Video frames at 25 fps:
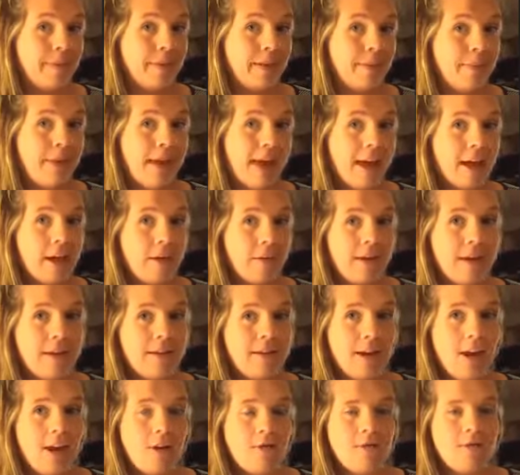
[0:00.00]
Am I echoing?
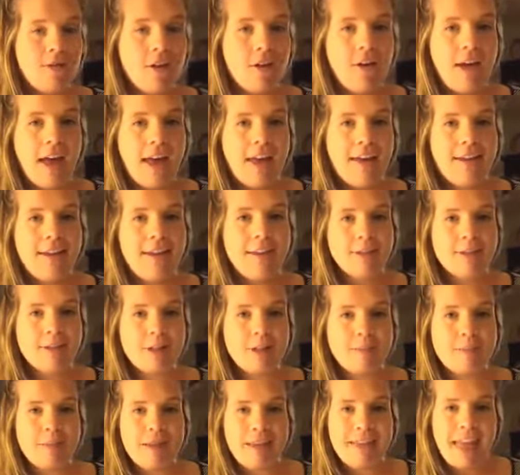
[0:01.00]
No? Okay. It's
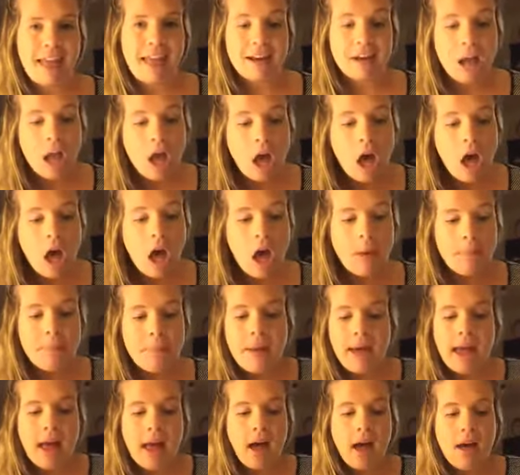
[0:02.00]
just me then.
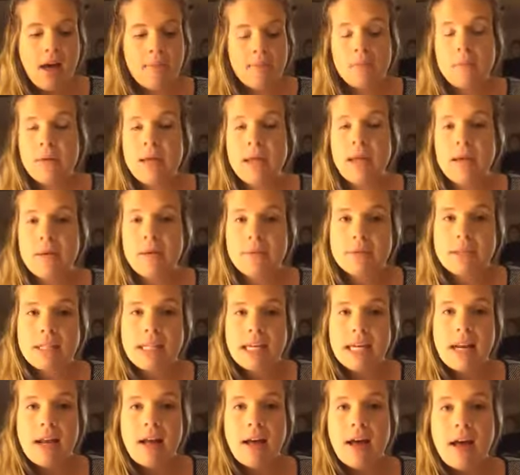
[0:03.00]
But we
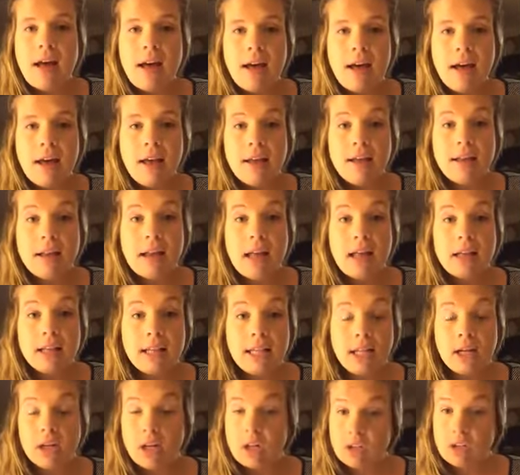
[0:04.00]
did a
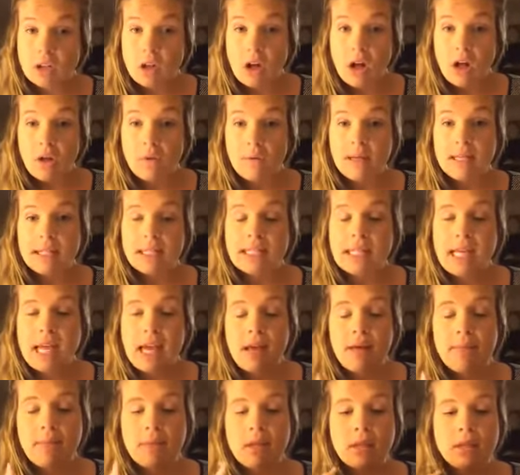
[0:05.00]
leaders call with
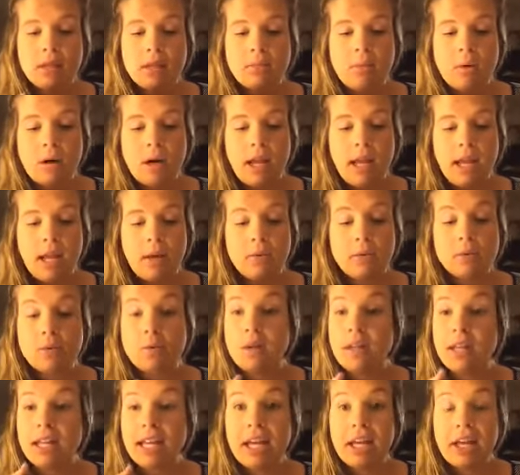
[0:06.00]
Sam this morning. It was
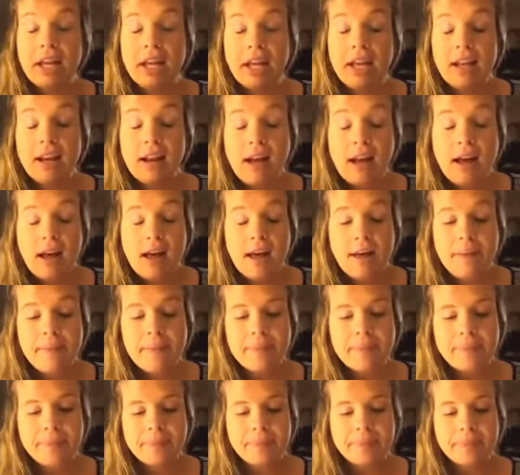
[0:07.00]
really good.
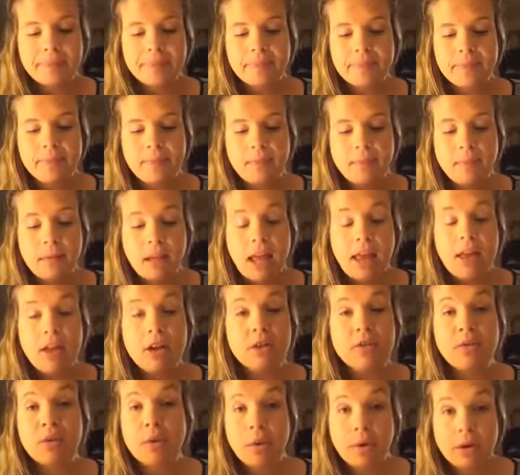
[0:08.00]
I
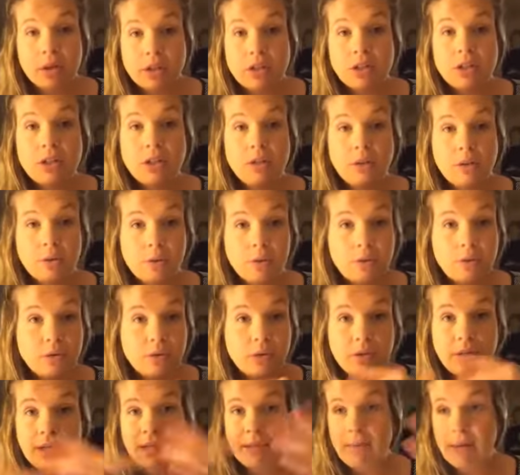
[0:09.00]
look forward to
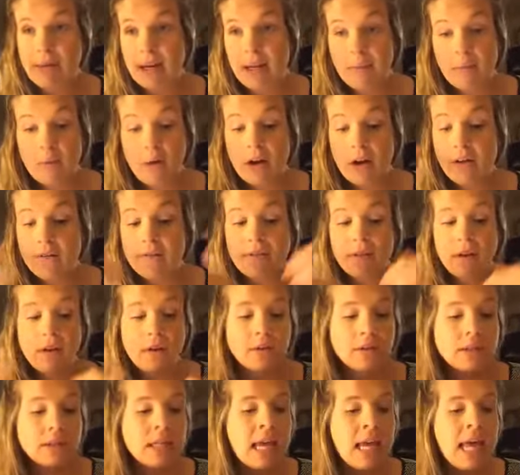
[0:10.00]
doing many more of
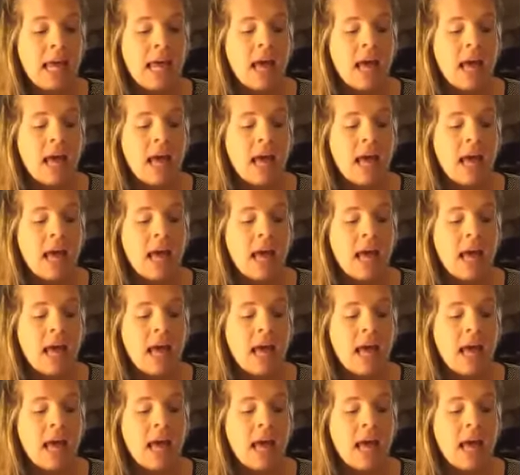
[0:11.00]
those.